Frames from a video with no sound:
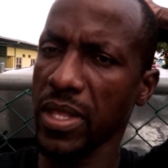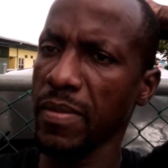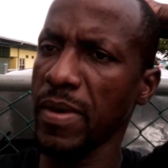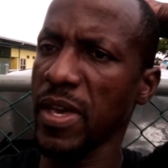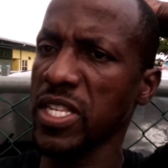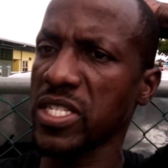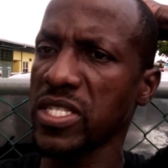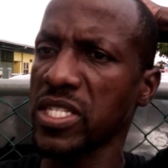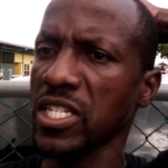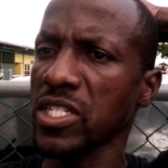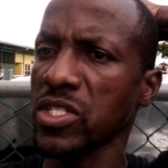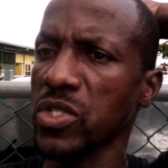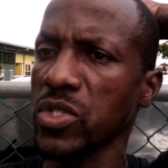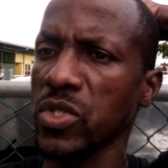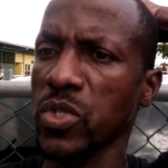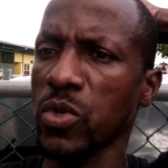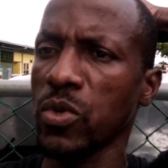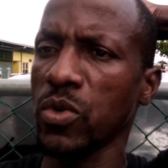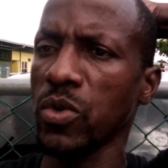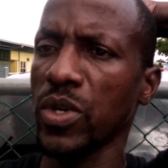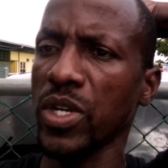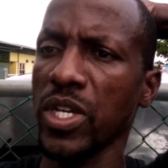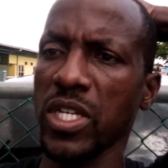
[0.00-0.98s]
The best thing to
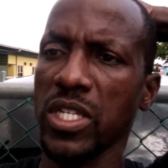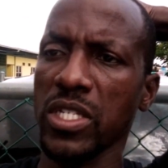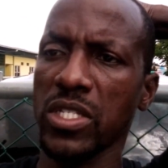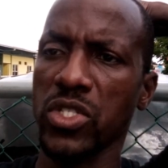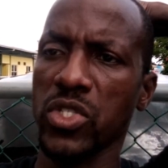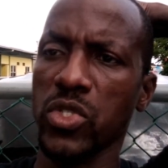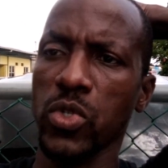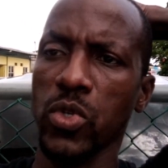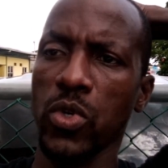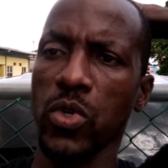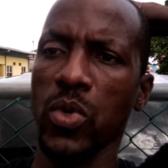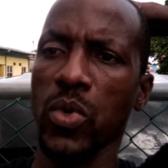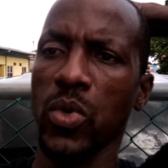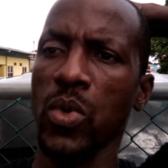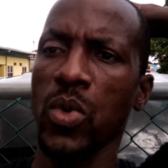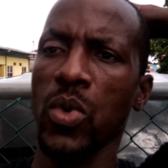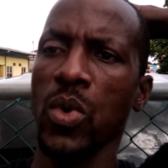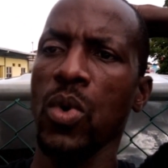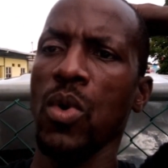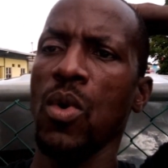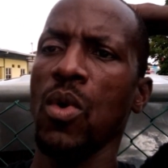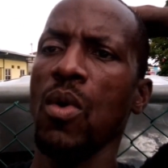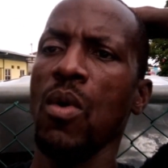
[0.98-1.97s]
do is to
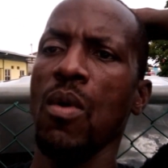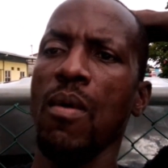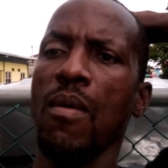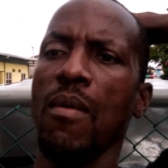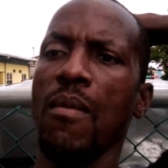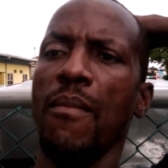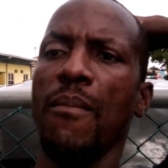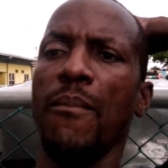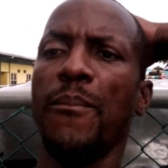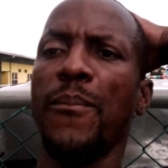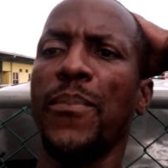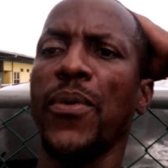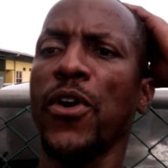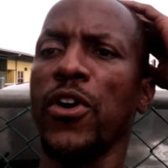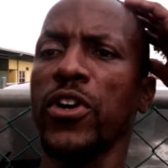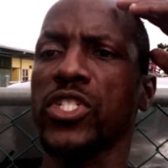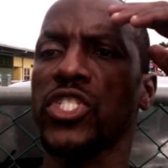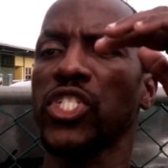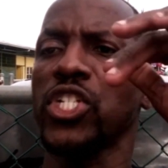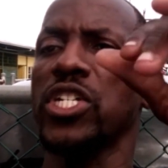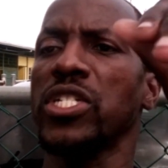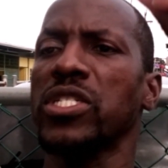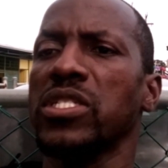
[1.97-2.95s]

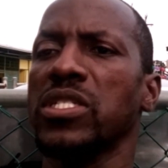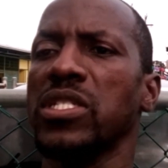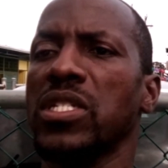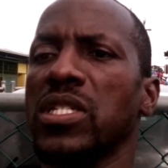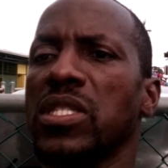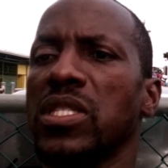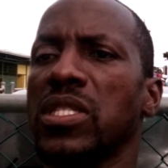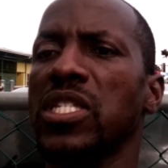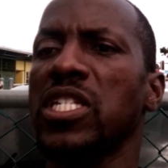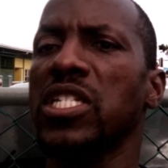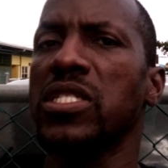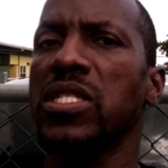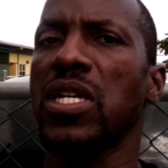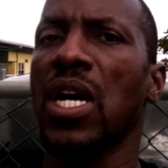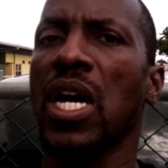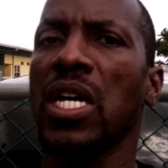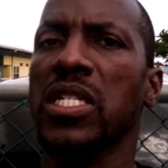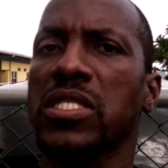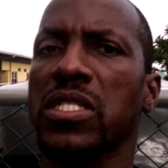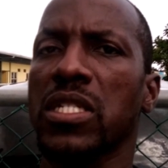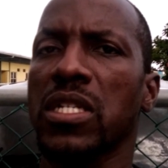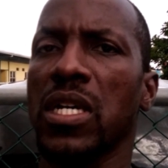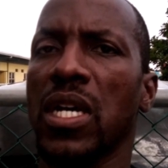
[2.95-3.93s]
purchase these
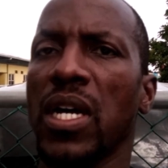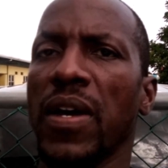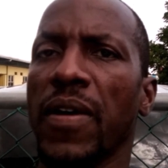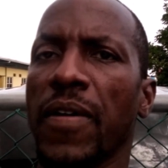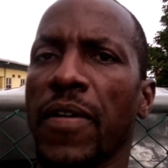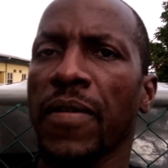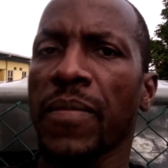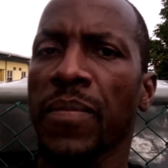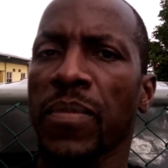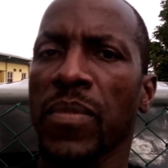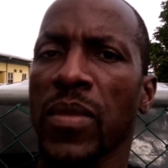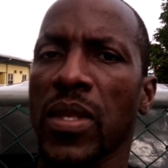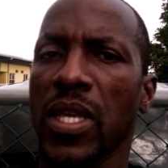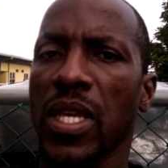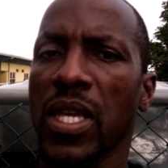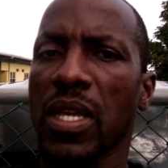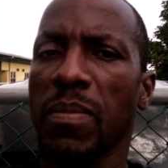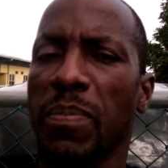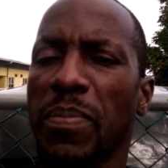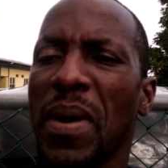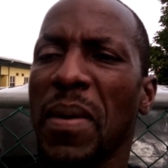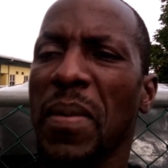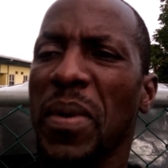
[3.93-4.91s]
Oscar
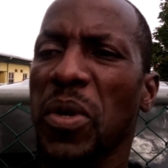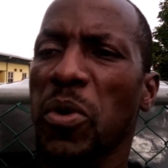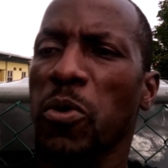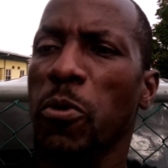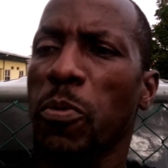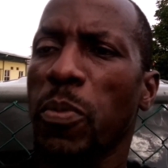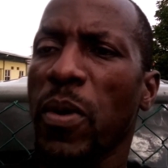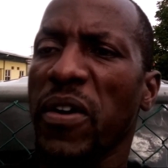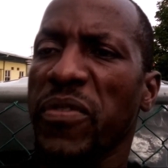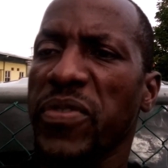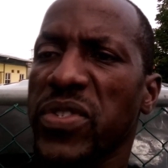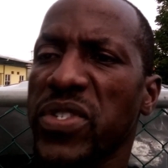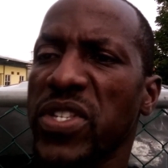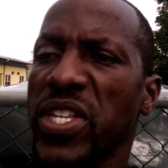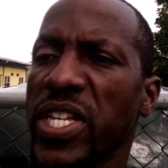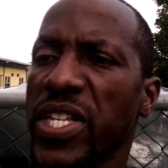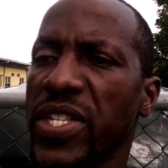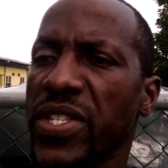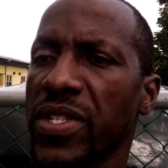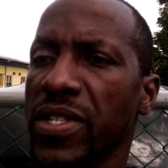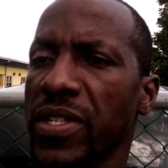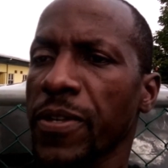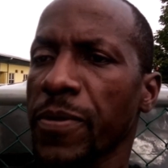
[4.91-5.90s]
in probably group of
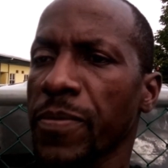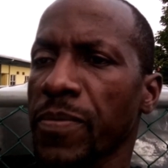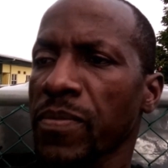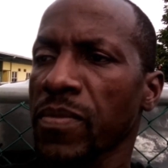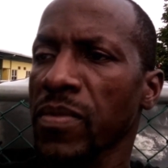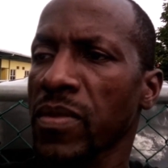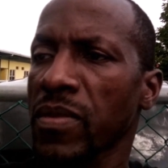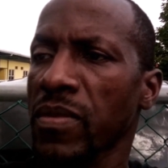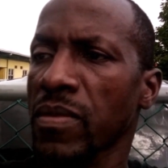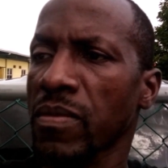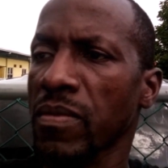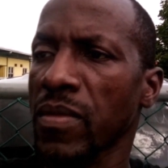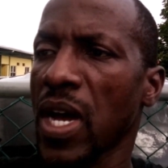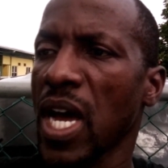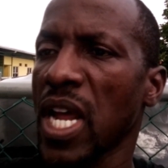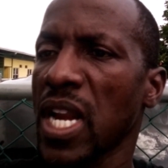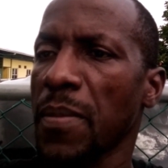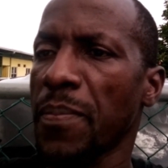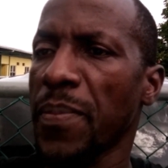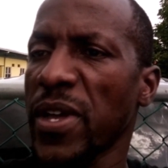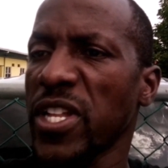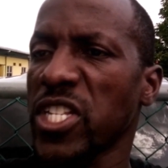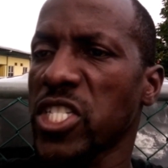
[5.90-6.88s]
6
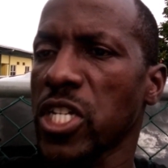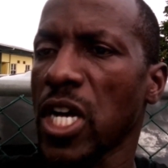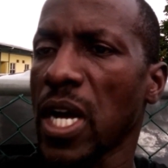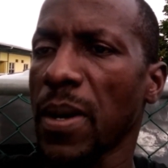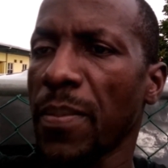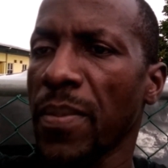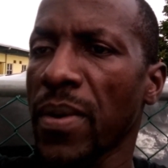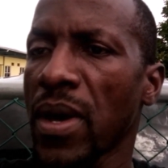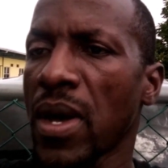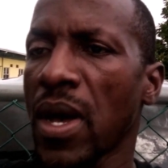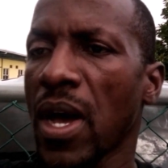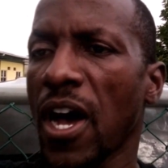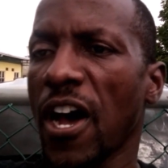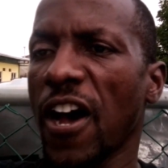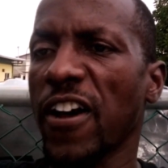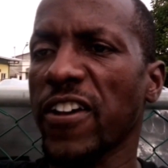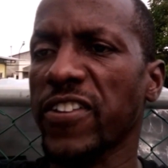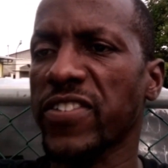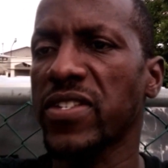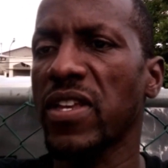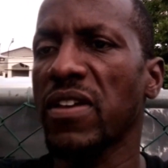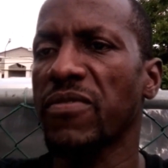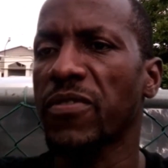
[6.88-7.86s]
at the pet shop,
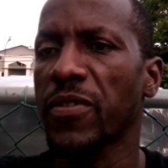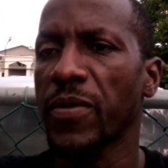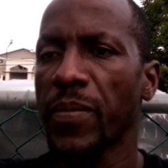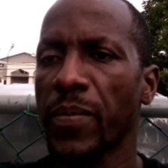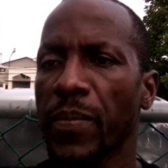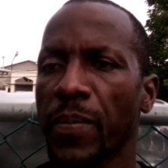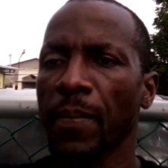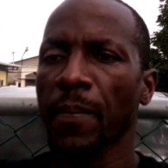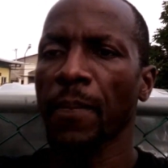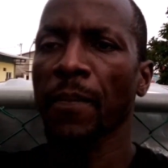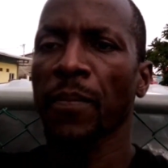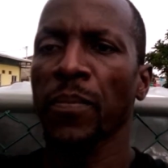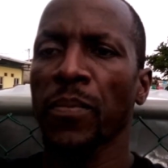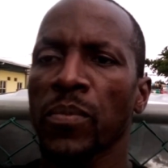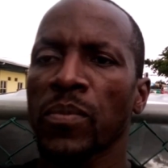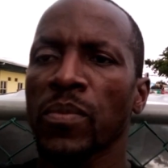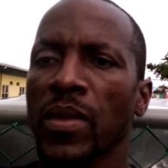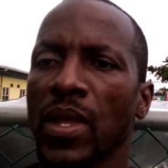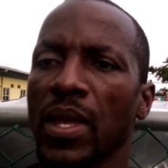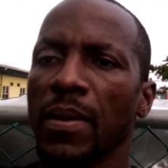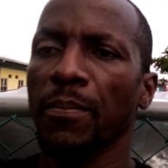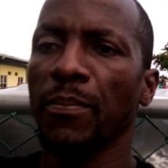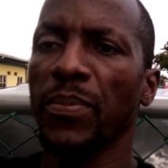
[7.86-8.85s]
or 7,
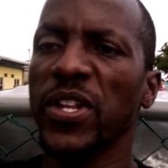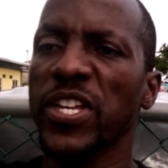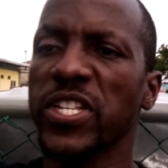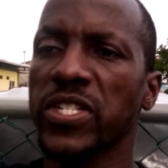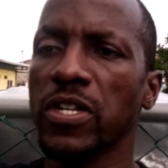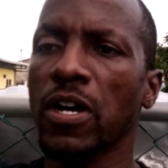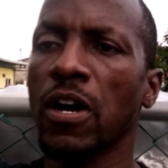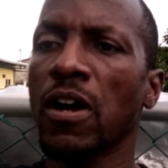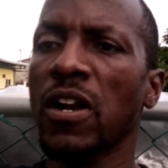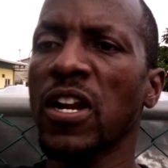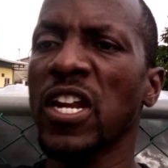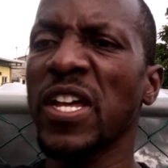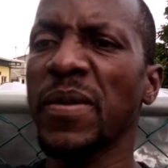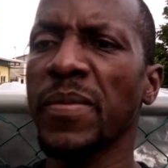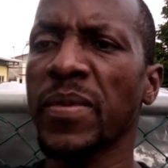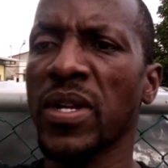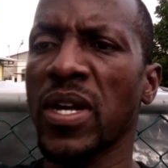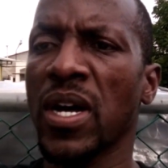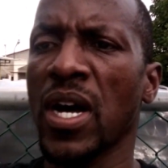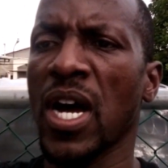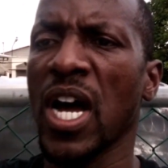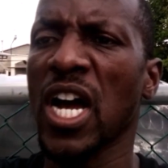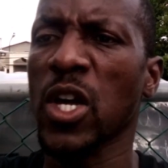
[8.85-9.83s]
and place all of
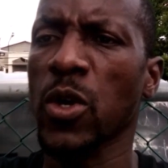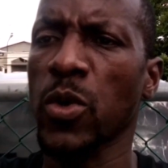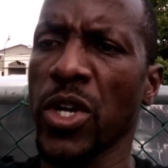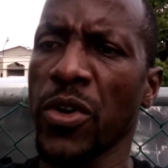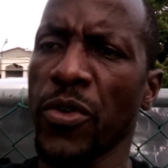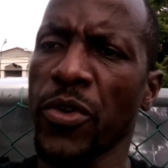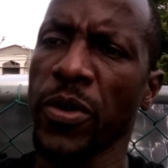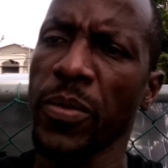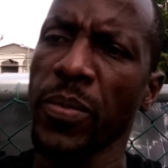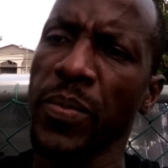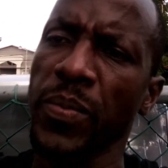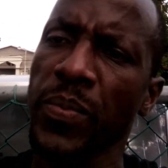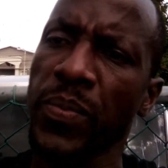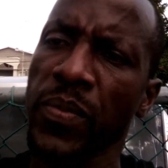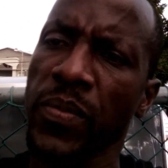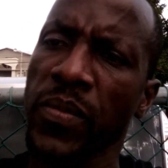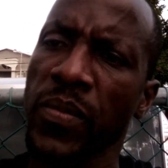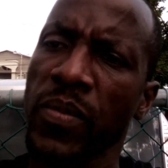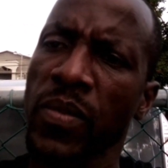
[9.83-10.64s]
them in an aquarium